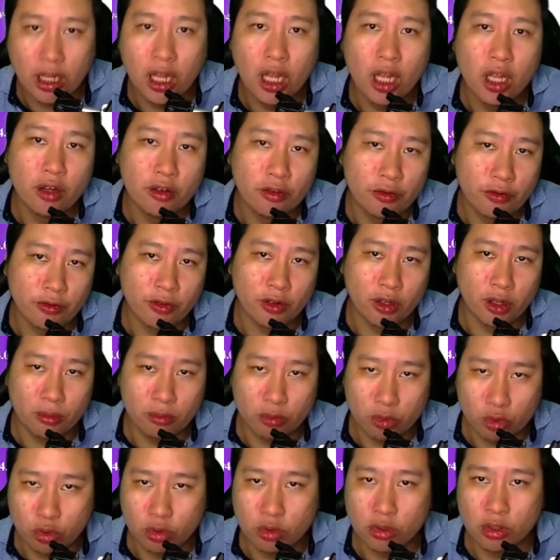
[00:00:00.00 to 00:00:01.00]
from
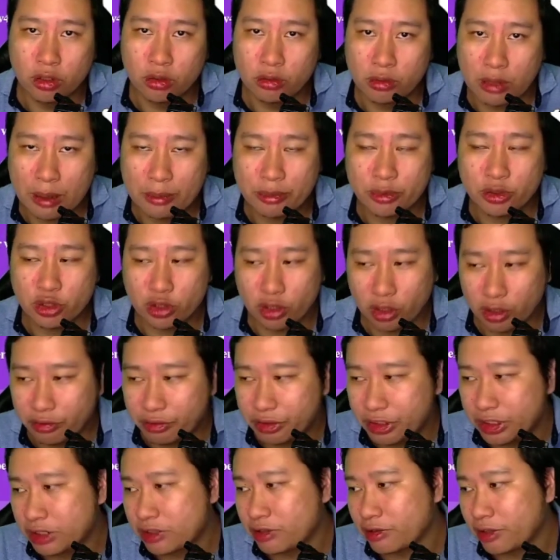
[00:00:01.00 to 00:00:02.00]
Google Web Stories,
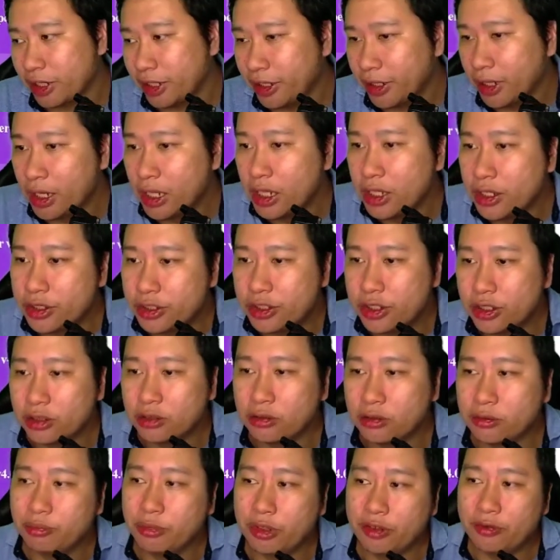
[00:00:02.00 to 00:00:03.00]
right? So
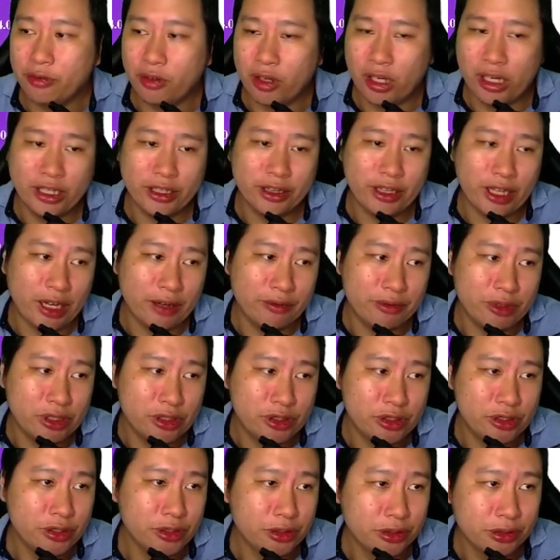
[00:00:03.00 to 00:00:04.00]
before I dive
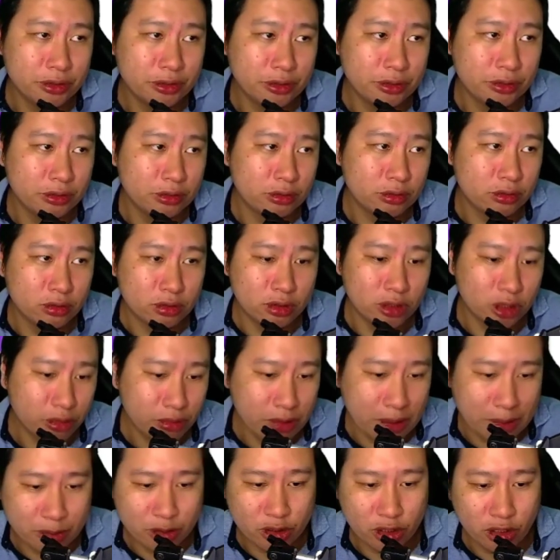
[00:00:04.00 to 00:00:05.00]
into Google Web
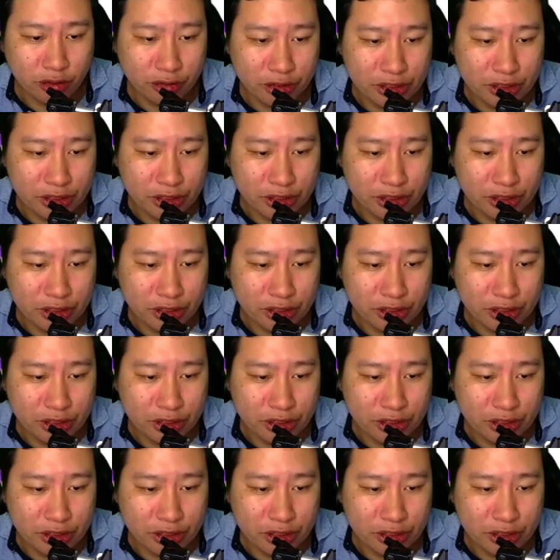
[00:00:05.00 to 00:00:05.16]
Stories,